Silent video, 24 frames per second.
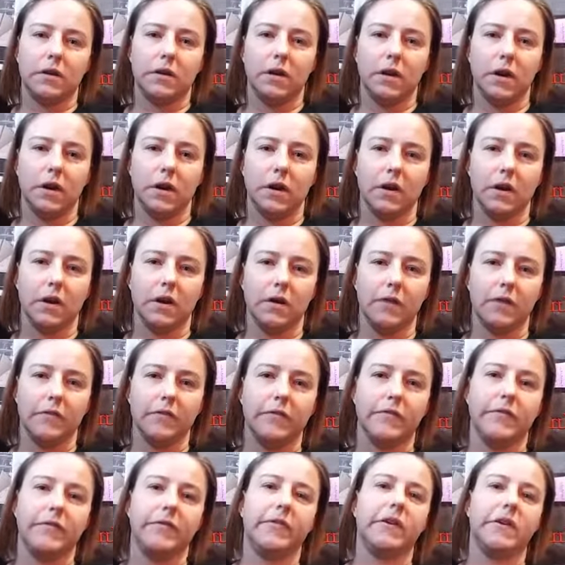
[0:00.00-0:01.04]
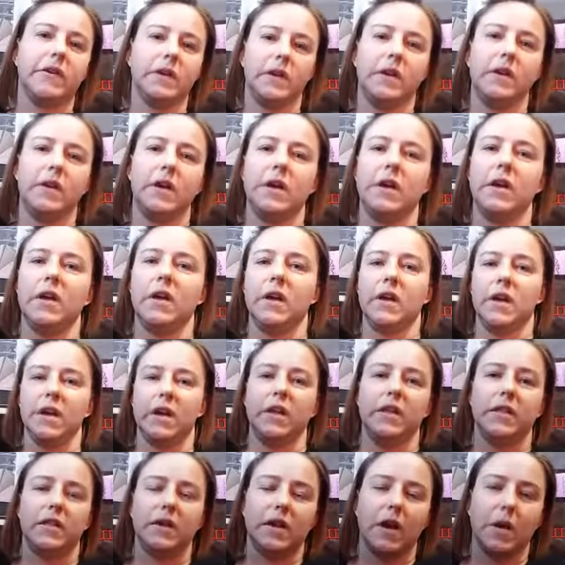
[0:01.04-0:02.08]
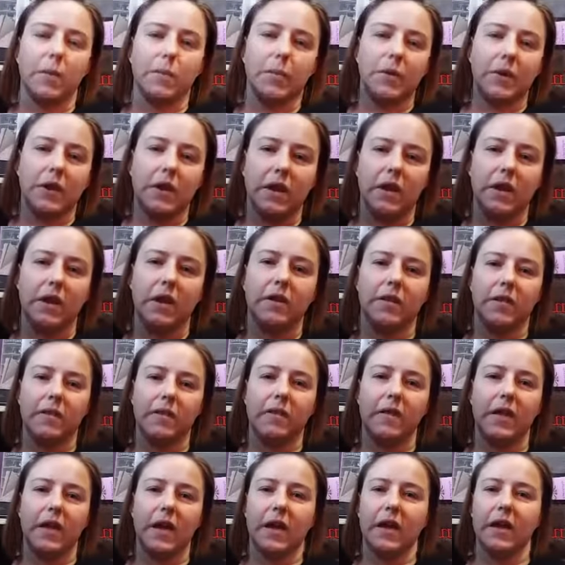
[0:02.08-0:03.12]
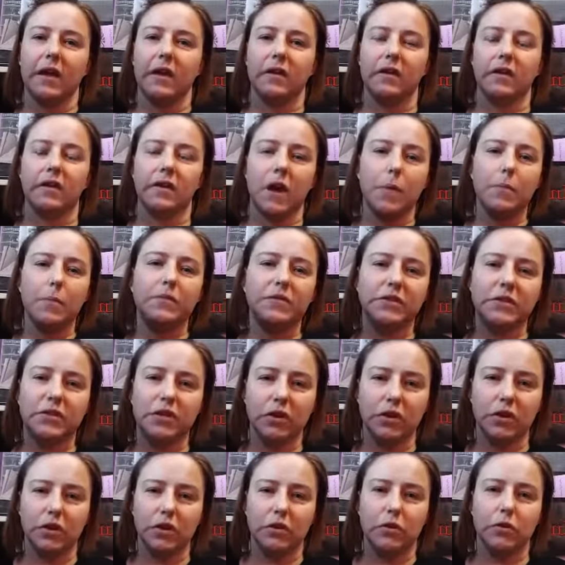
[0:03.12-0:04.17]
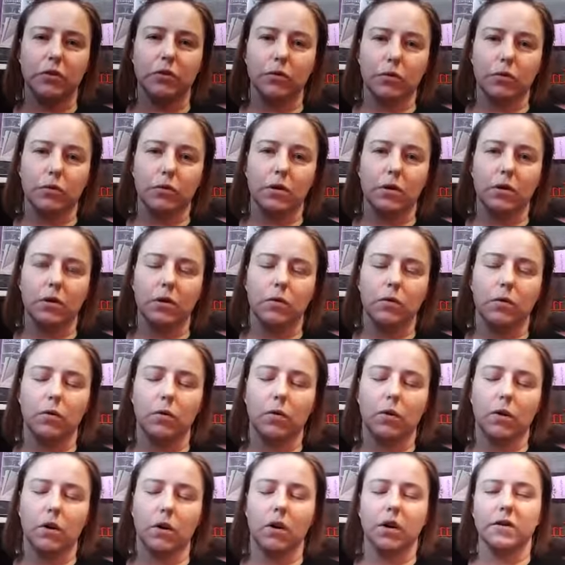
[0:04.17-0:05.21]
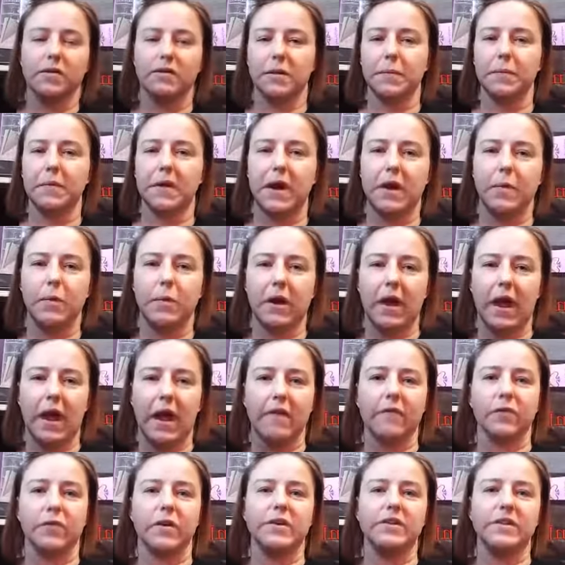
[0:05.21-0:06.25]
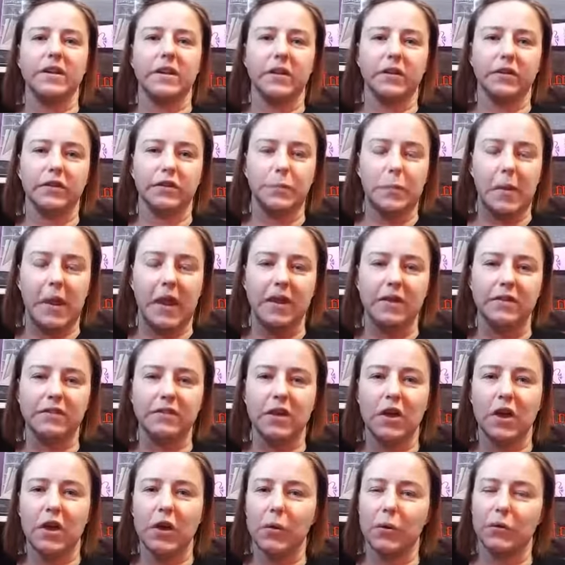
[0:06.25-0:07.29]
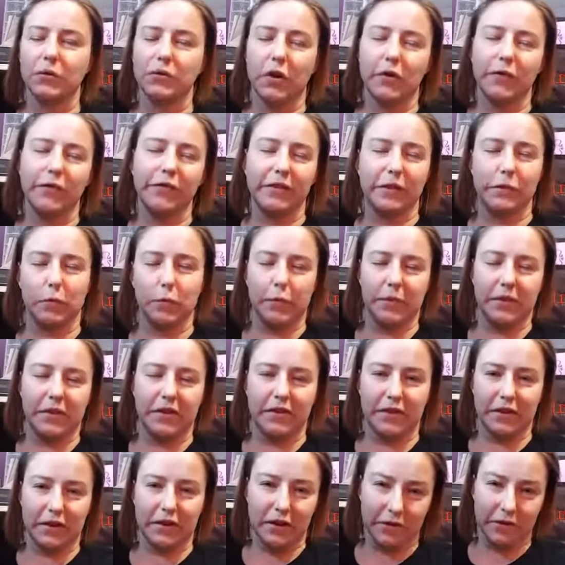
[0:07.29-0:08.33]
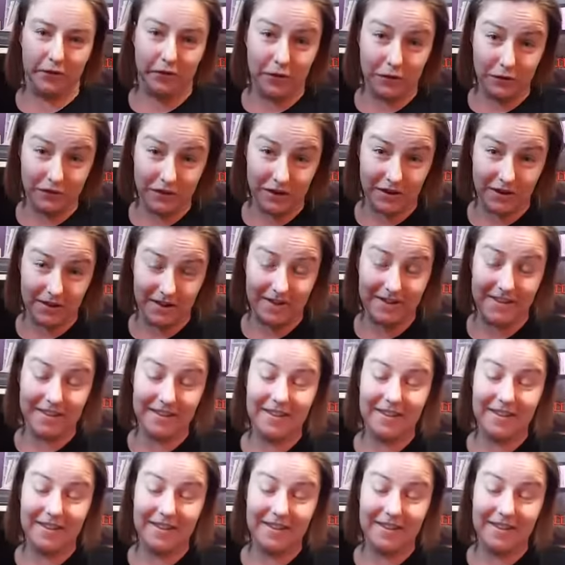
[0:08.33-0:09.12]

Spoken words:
of the company that comes to you, or someday when I have retail space, which hopefully will be in the near future.